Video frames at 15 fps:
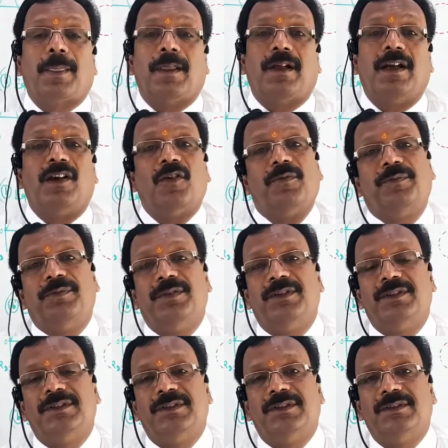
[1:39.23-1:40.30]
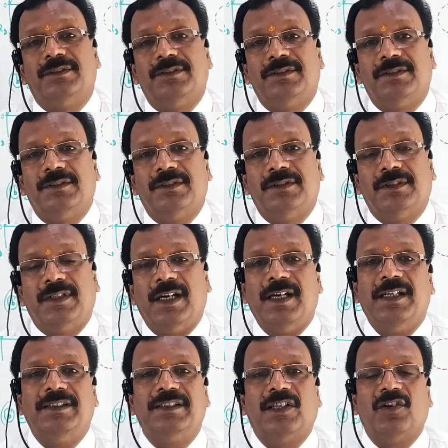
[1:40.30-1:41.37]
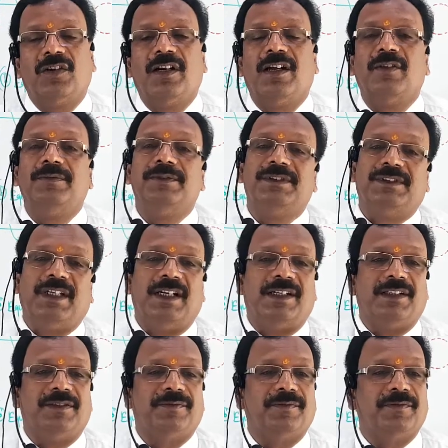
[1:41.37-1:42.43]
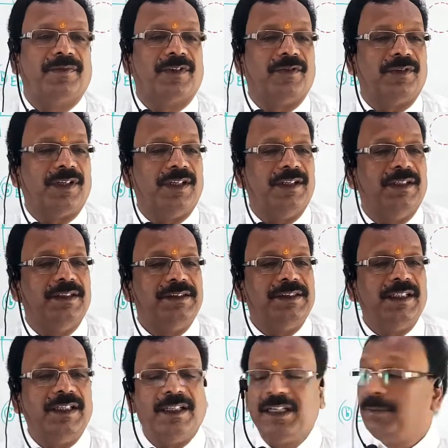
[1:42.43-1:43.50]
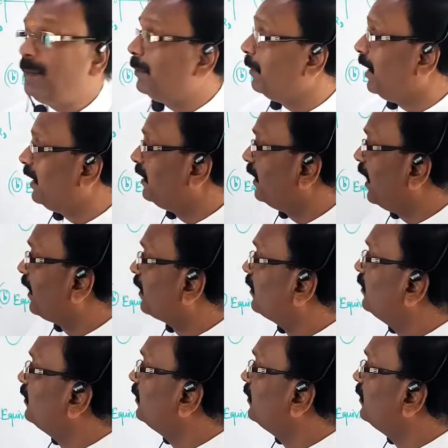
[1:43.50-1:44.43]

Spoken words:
cut off condition or cut off state. Okay. See, remembering that